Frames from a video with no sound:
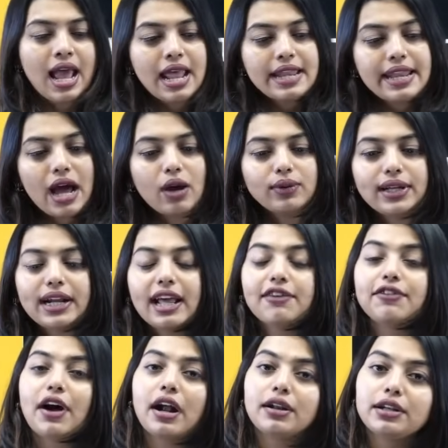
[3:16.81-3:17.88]
Now that
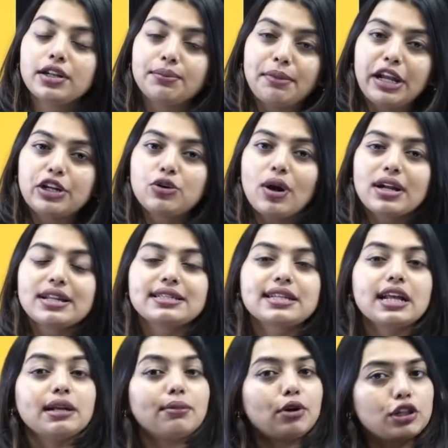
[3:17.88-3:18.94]
I've made you
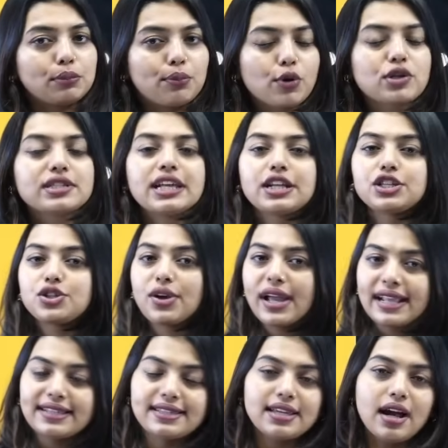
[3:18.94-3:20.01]
understand about the books, that is your
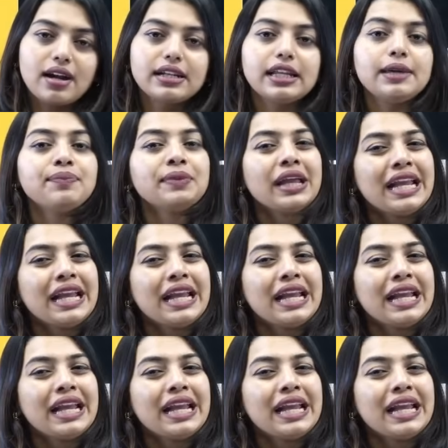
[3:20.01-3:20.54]
NCERT